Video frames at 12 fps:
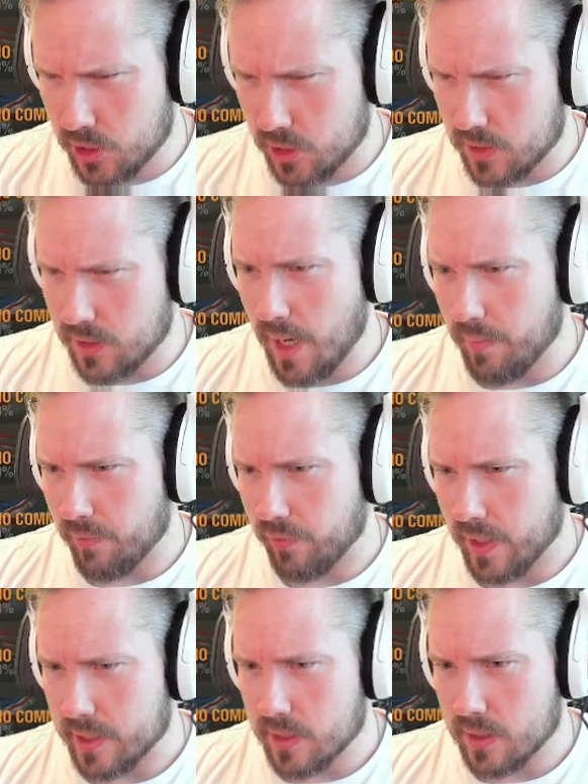damn
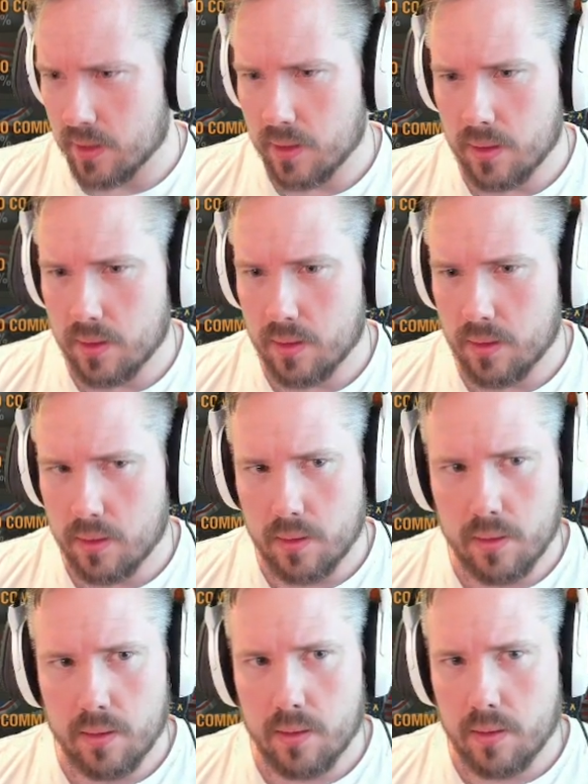fast?
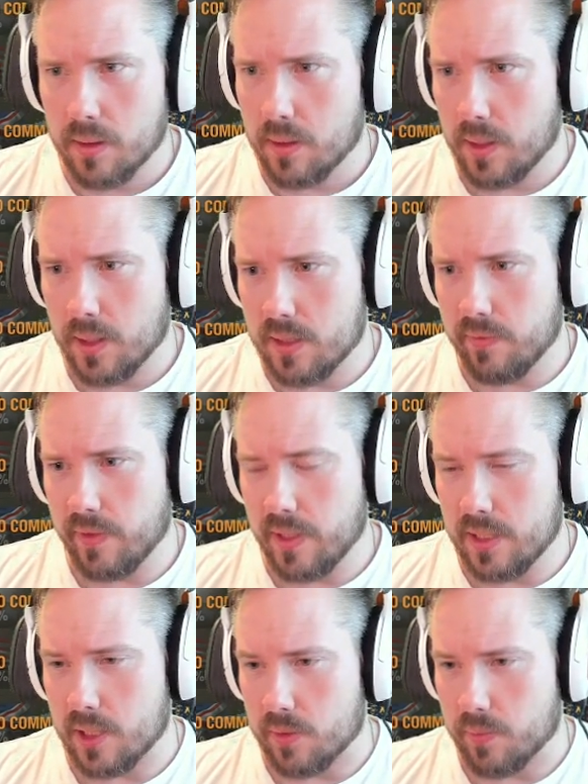Yeah, that's
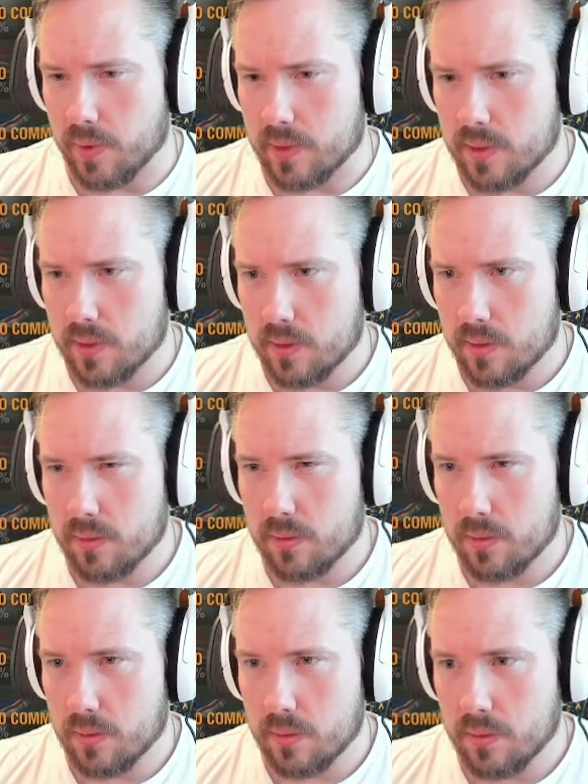Venezia speeds.
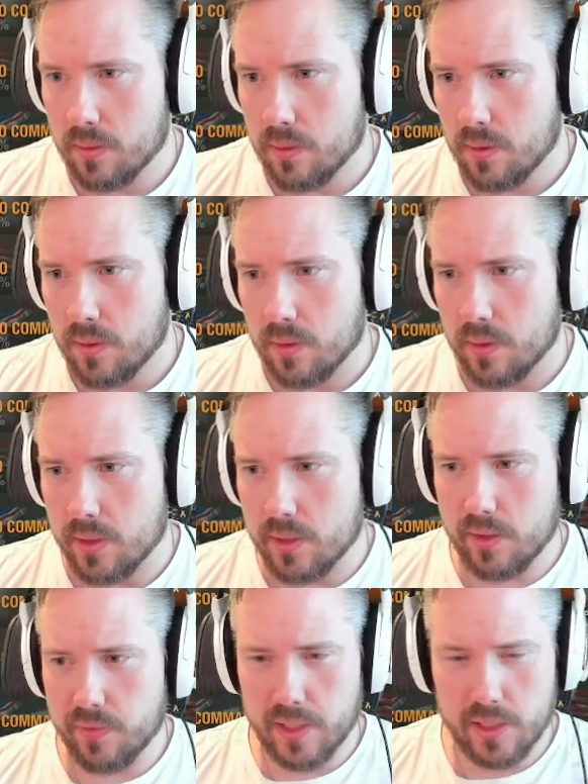
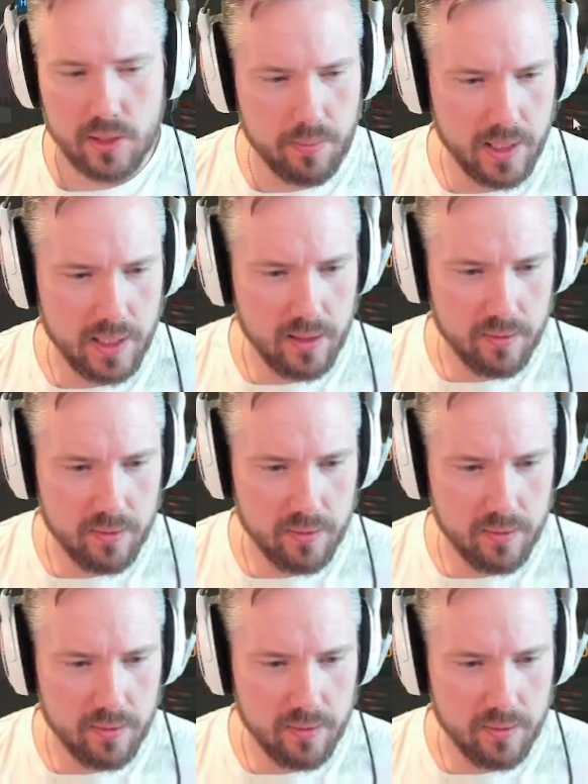This thing is gonna be hella